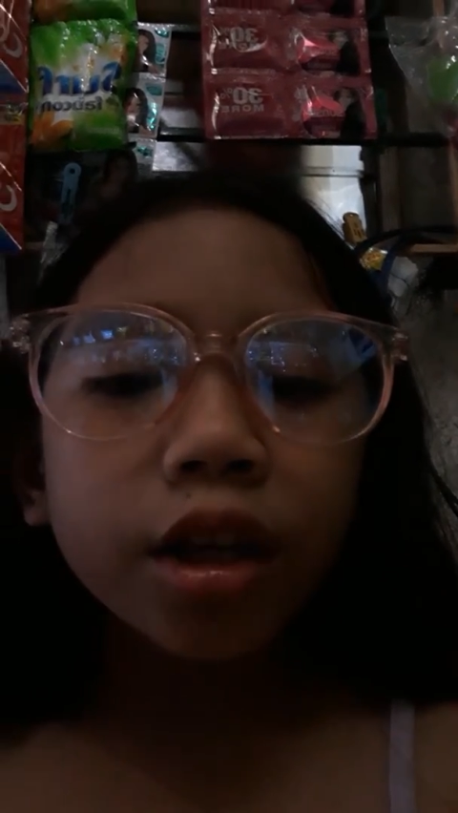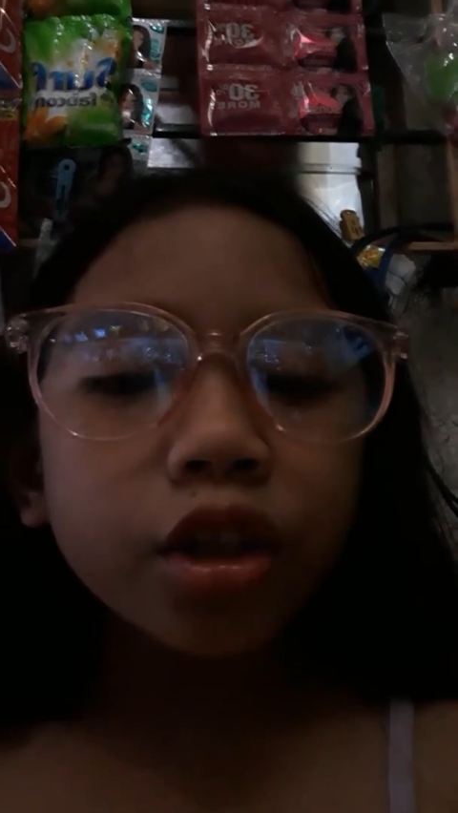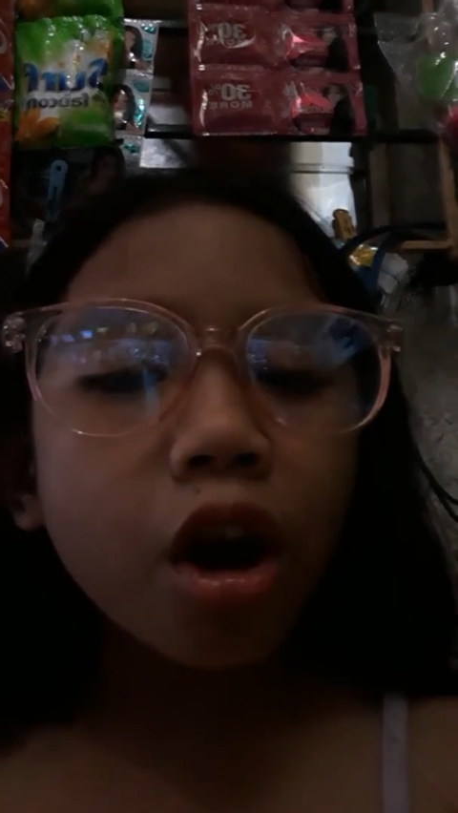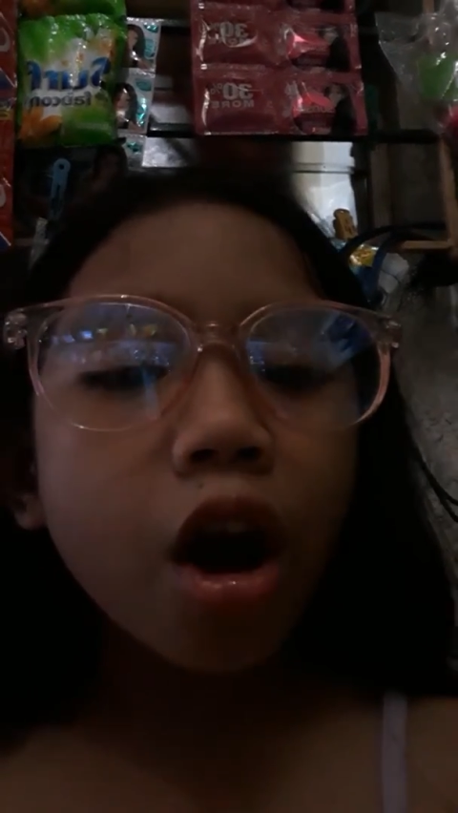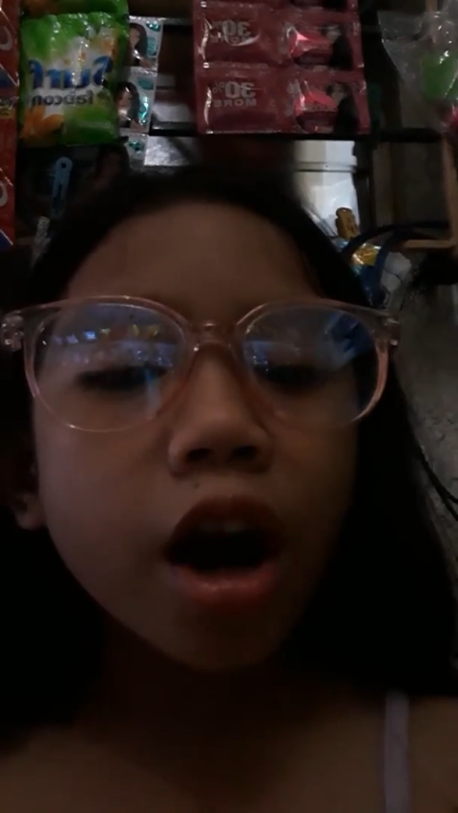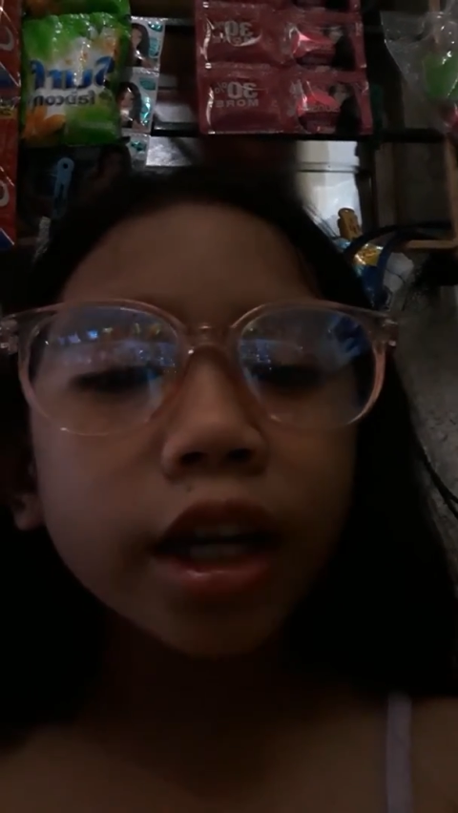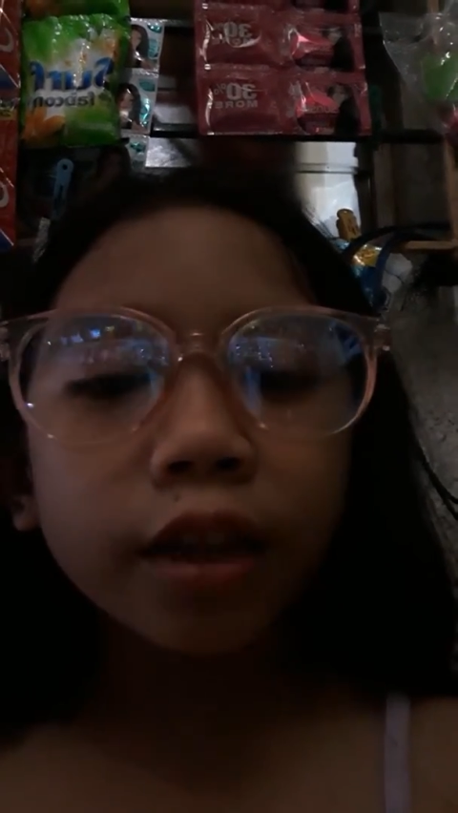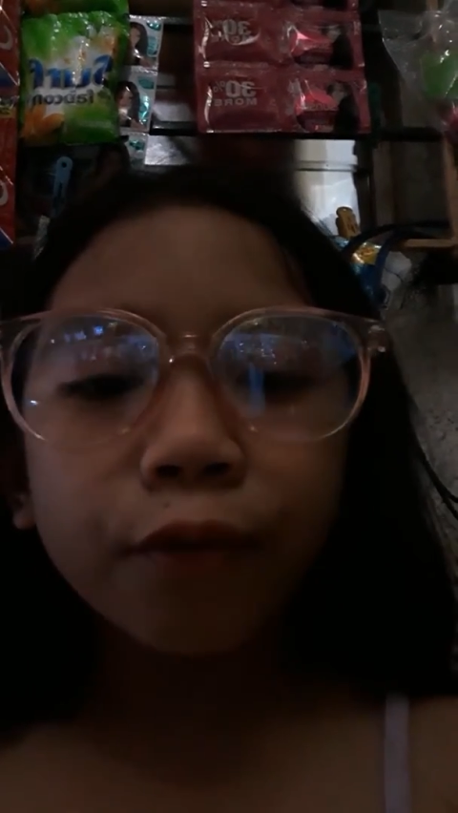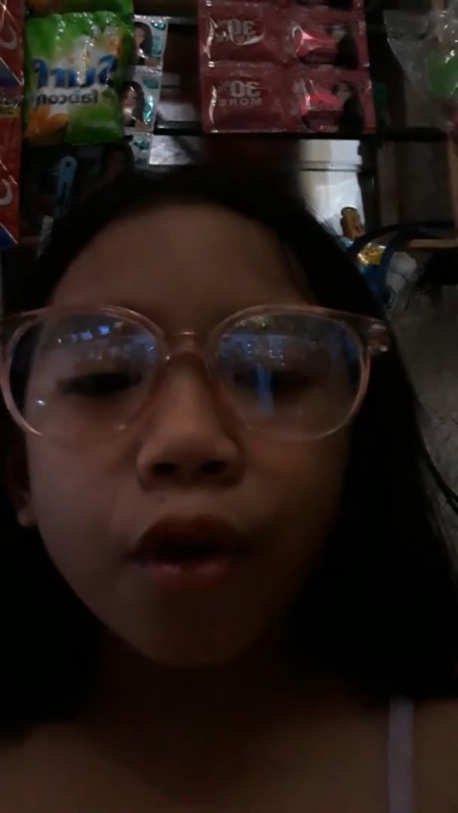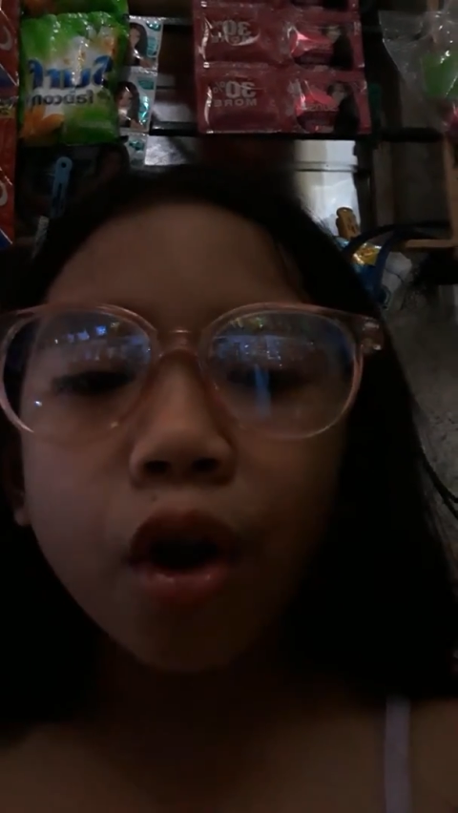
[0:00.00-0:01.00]
You're not
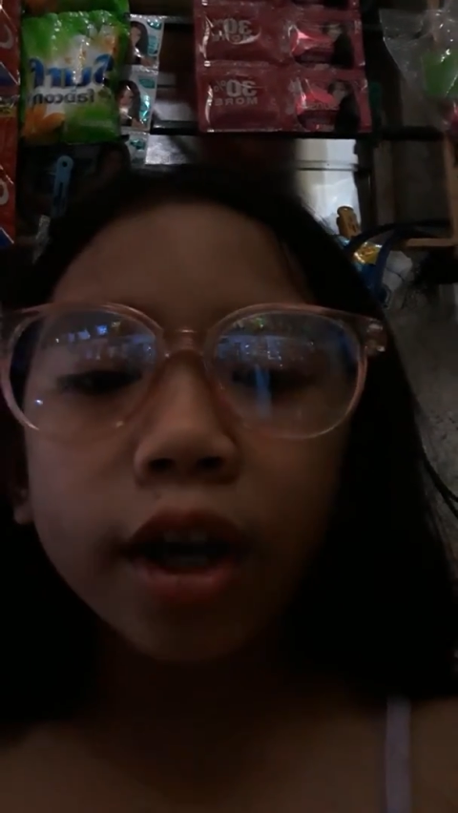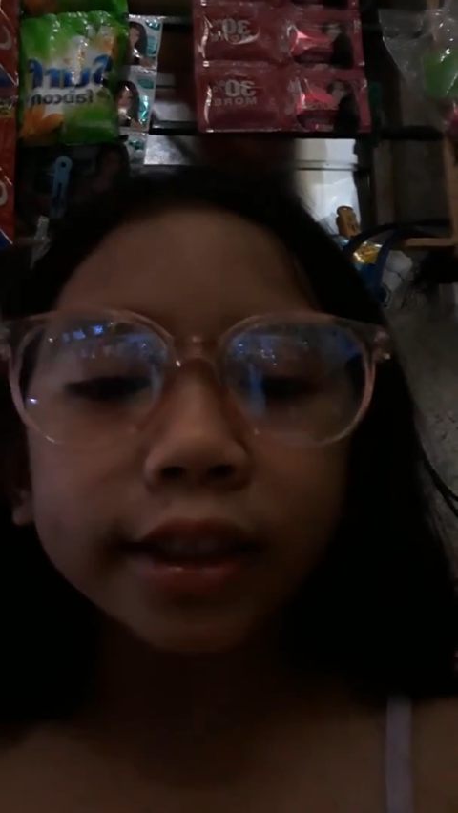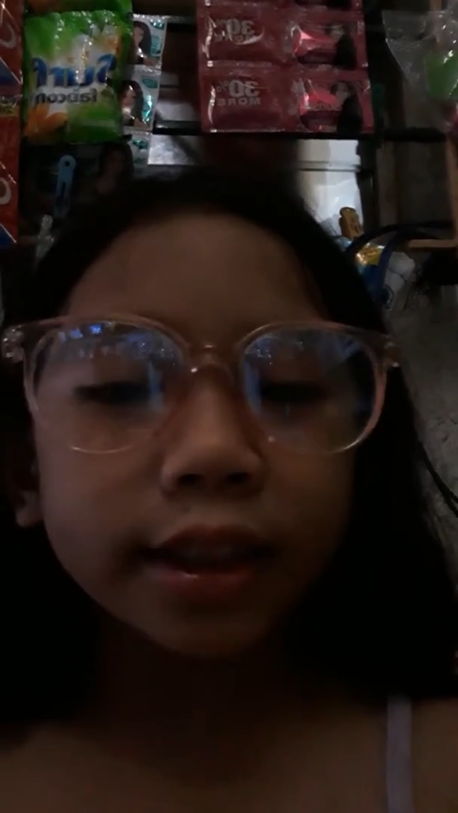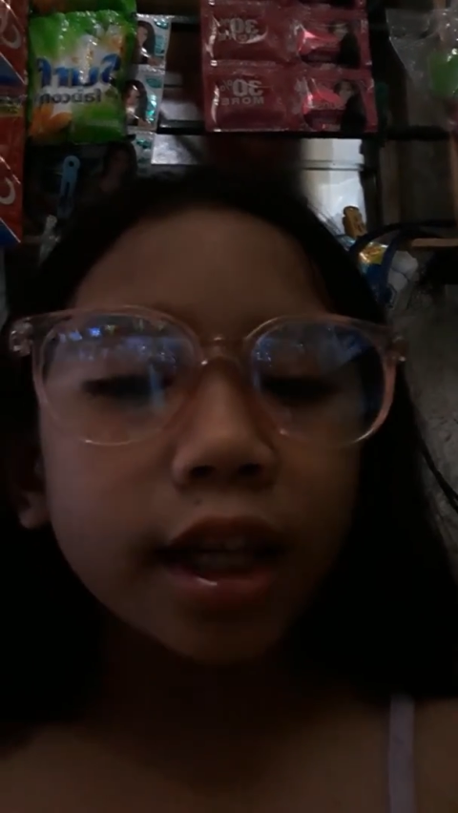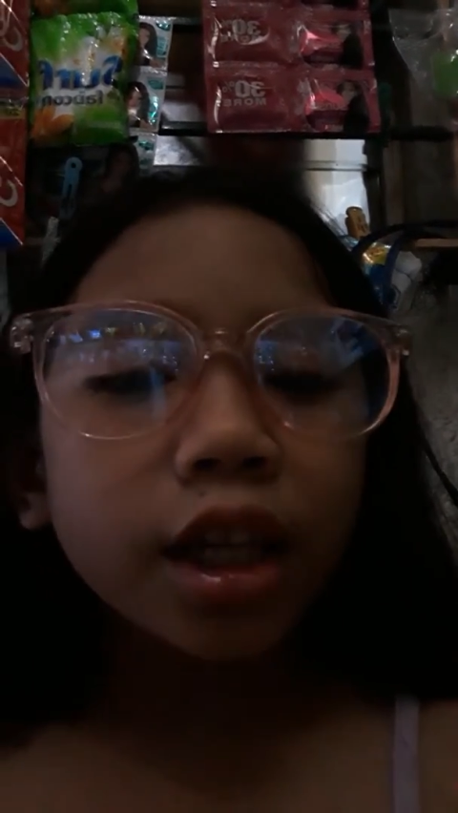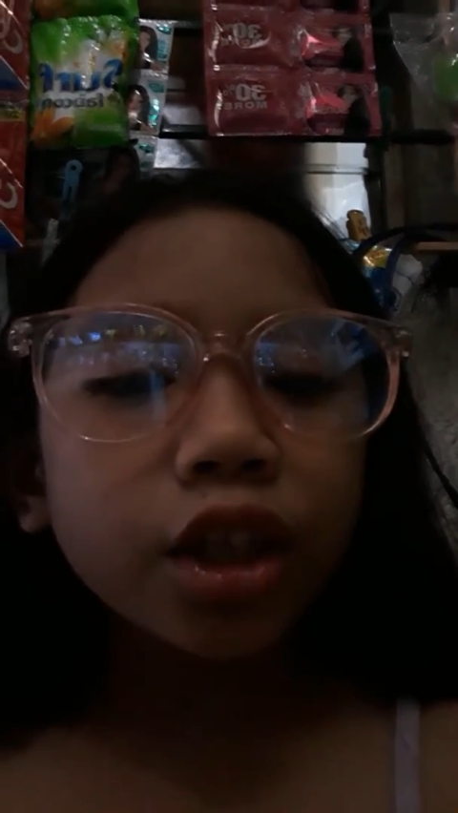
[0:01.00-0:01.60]
the voice.